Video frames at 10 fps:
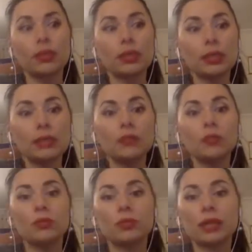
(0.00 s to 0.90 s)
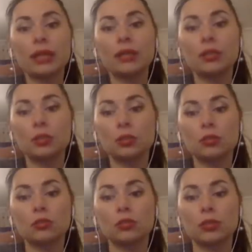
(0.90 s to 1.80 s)
If you believe I
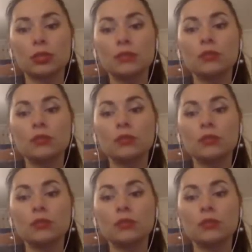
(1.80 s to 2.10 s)
deserve to receive,